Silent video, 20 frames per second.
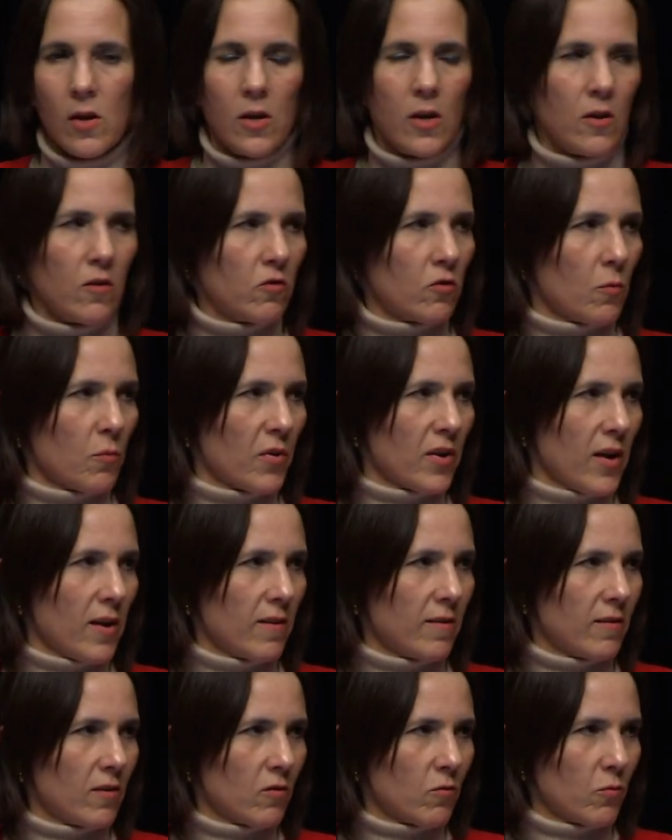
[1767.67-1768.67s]
In some
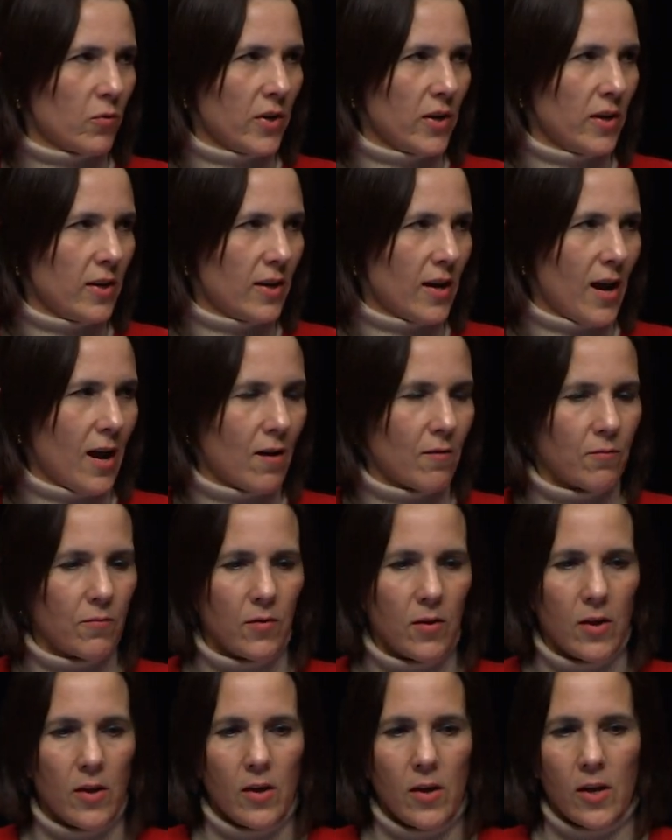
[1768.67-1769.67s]
cases, we have
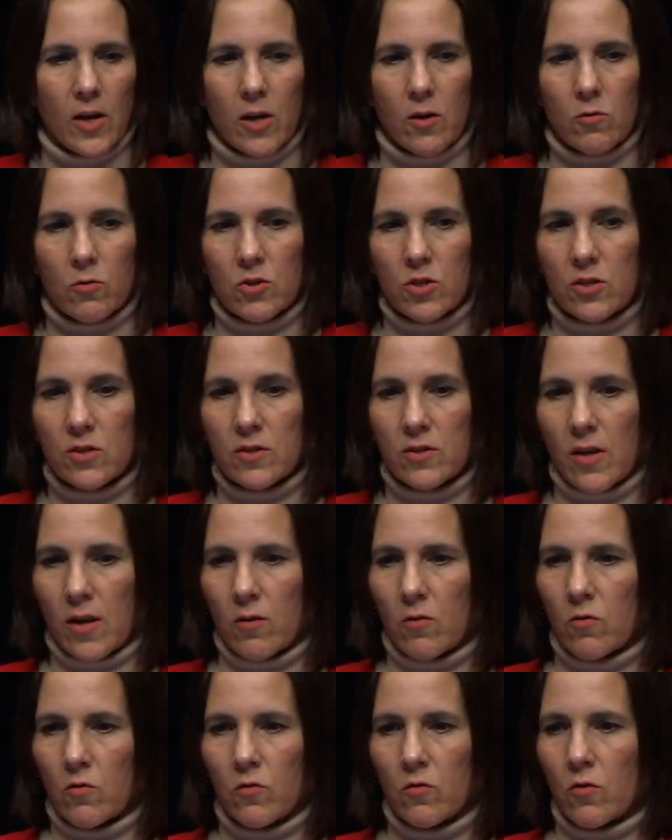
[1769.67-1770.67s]
energy
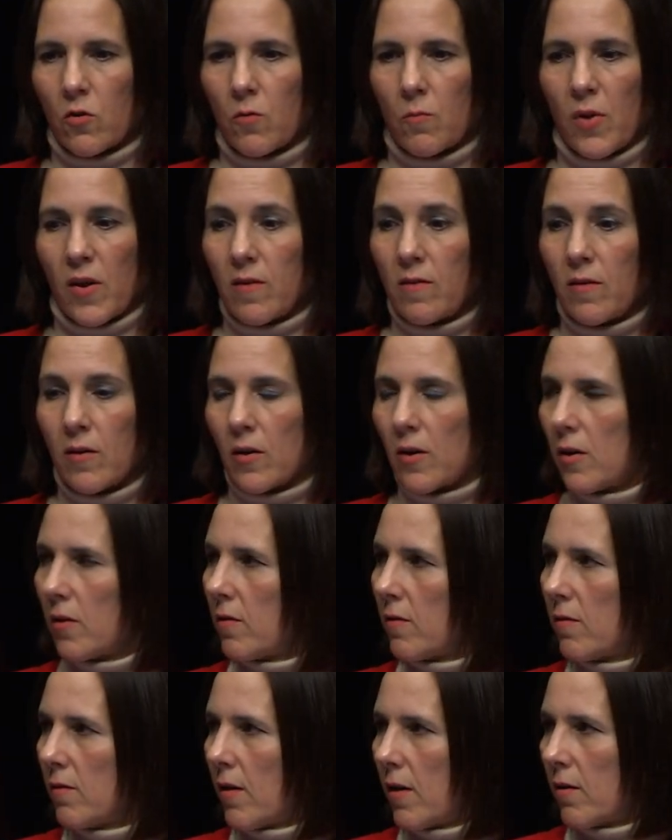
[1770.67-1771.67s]
standards that are basically
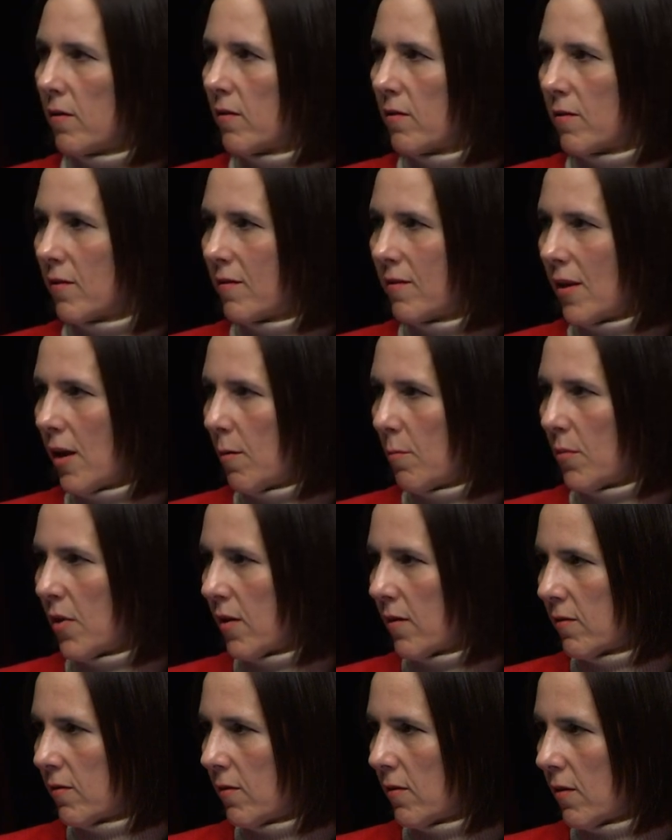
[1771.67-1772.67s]
the same
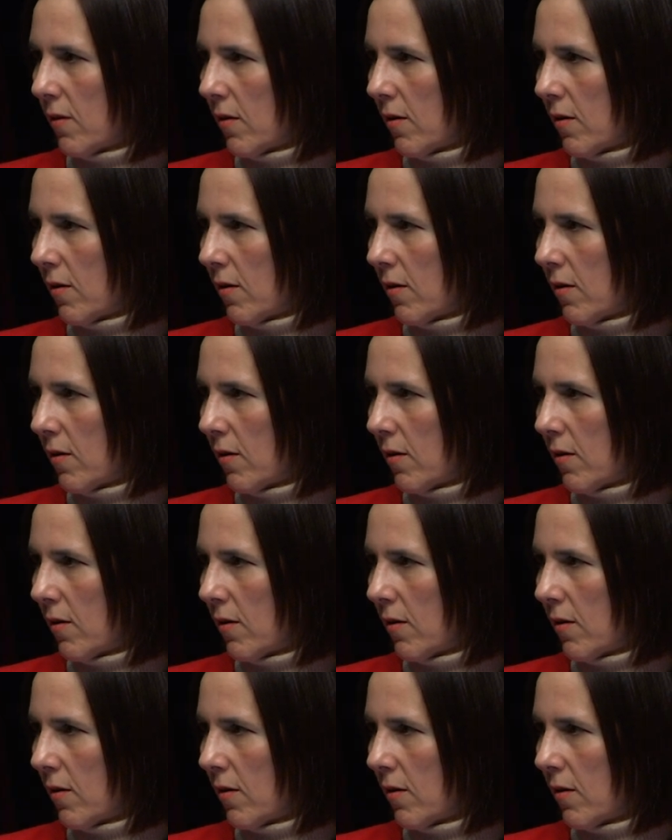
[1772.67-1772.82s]
as